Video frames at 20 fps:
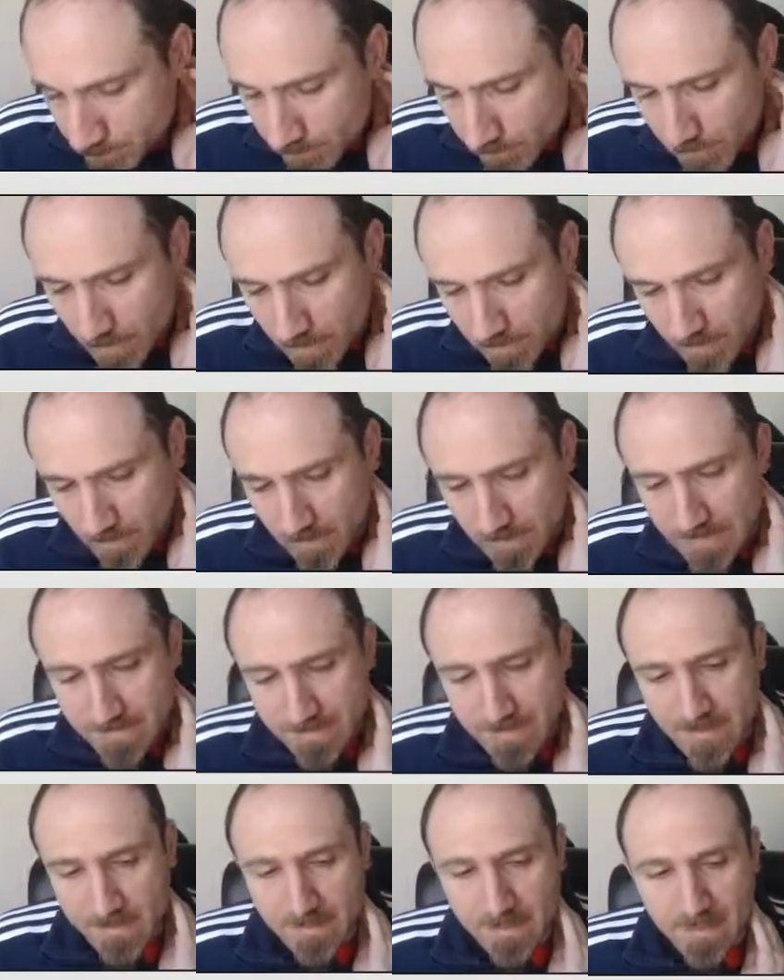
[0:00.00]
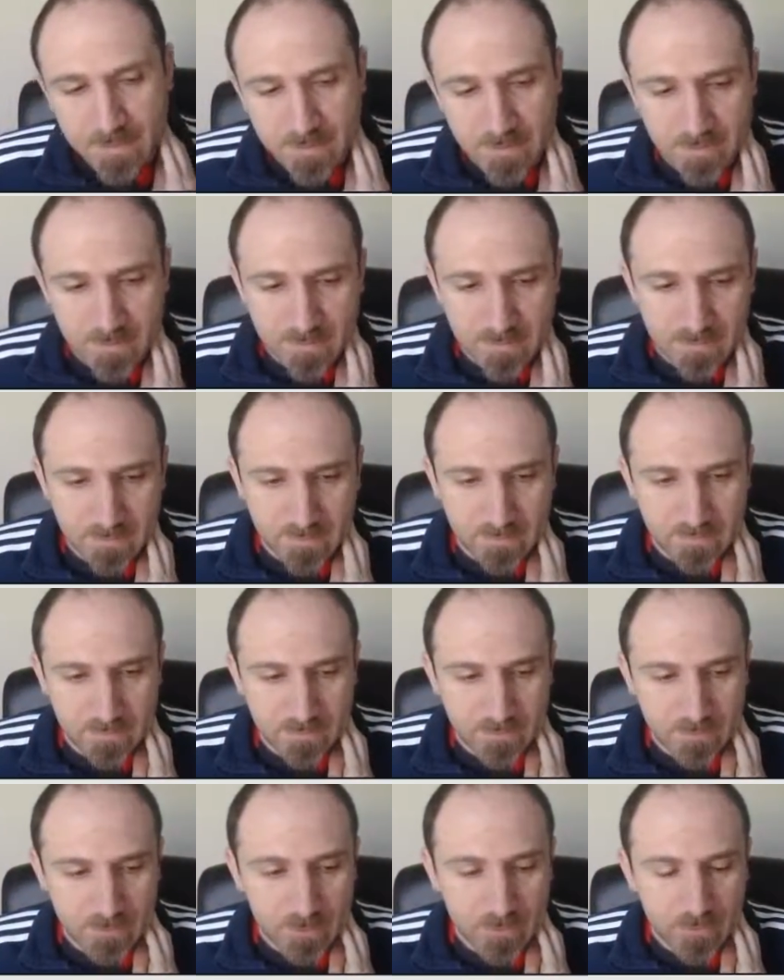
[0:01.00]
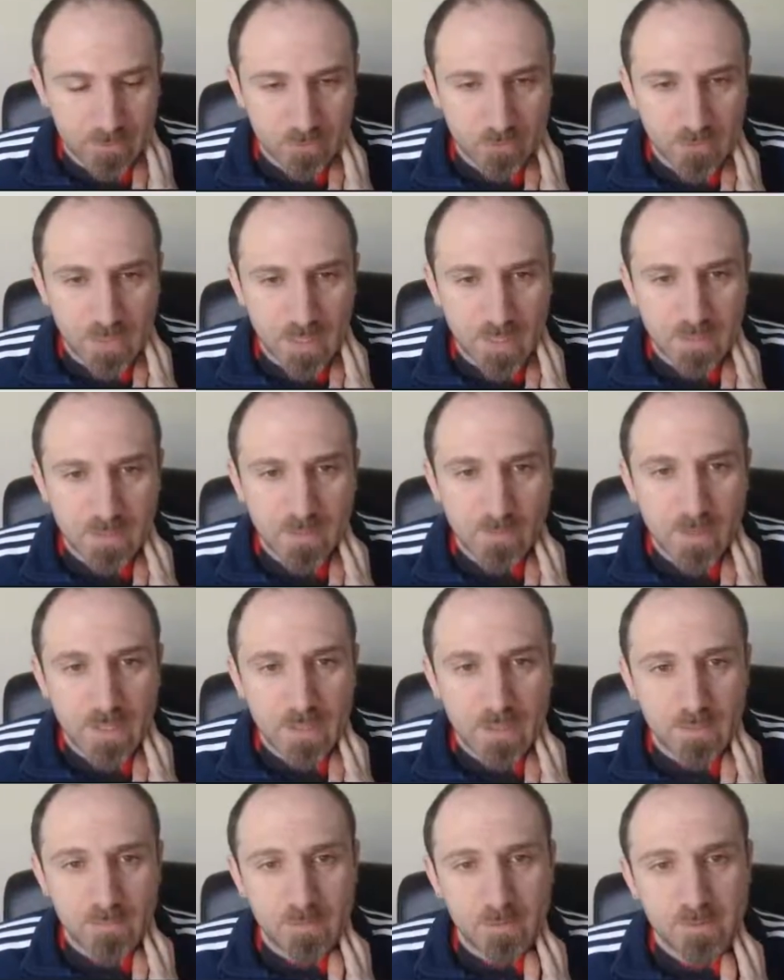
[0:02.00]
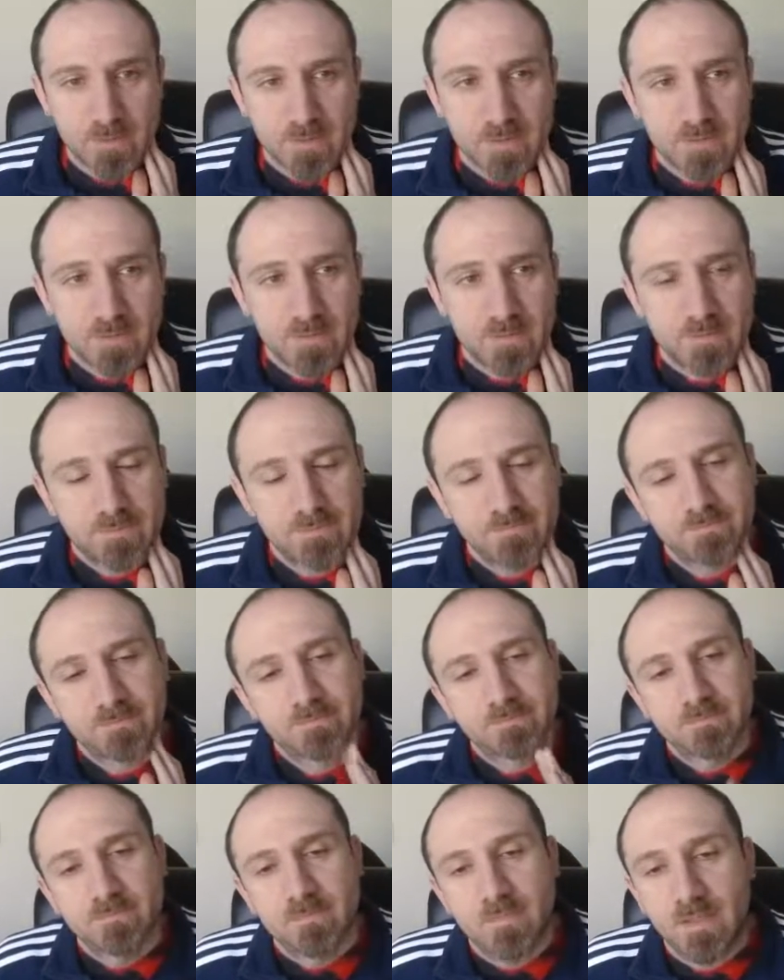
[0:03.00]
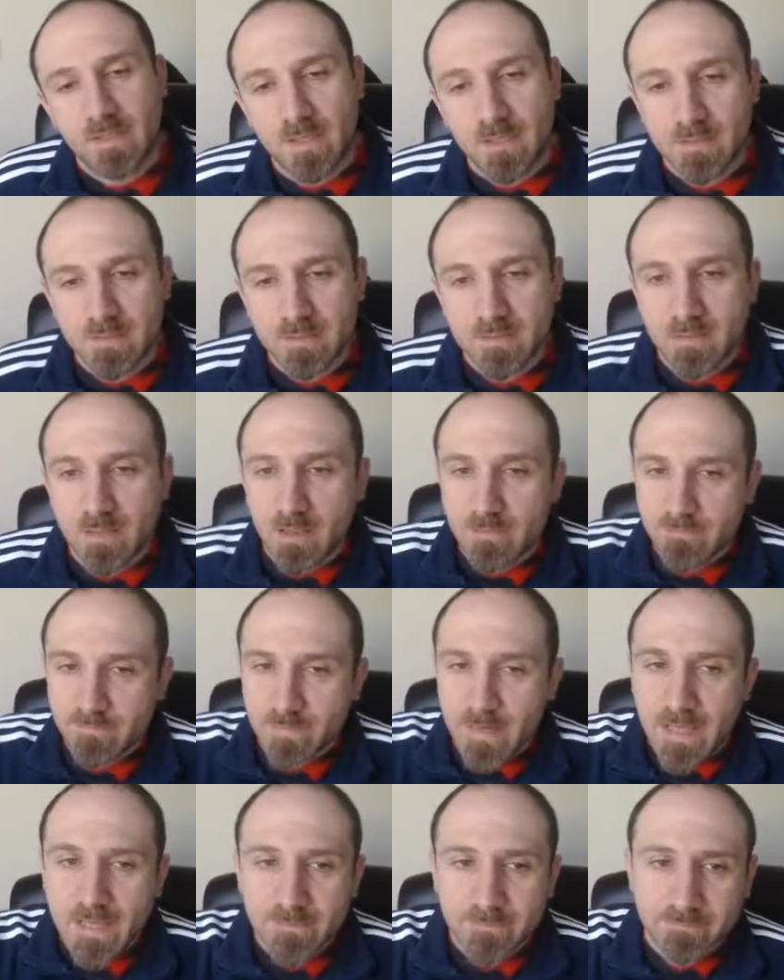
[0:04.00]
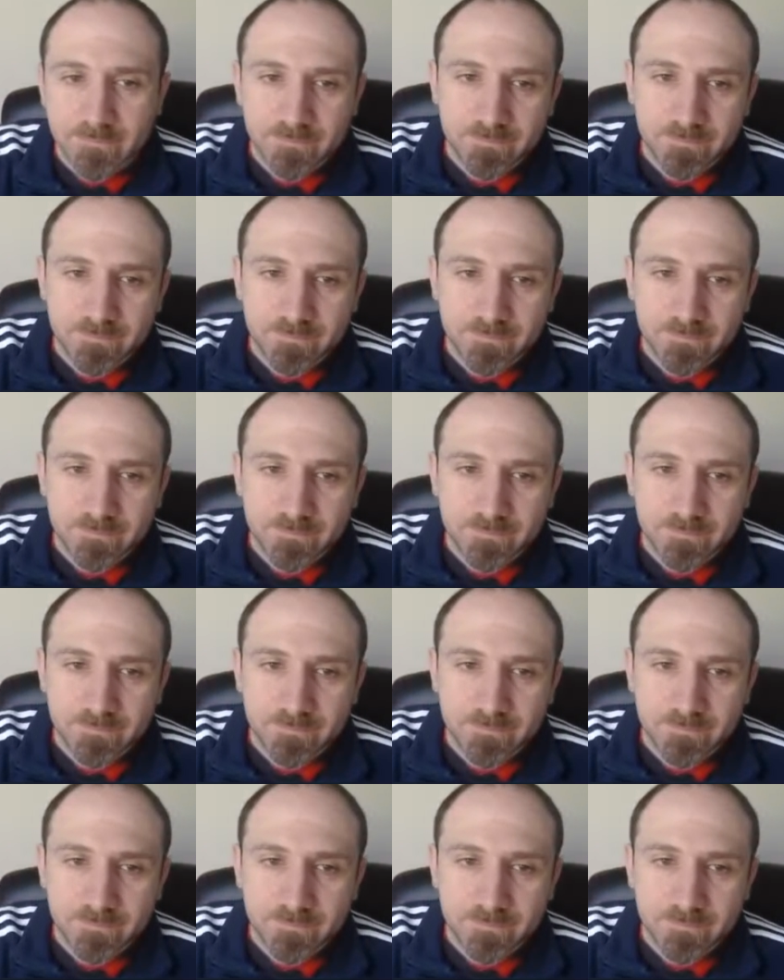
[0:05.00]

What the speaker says: So let's say they just don't do any wake up options and they just lie flat.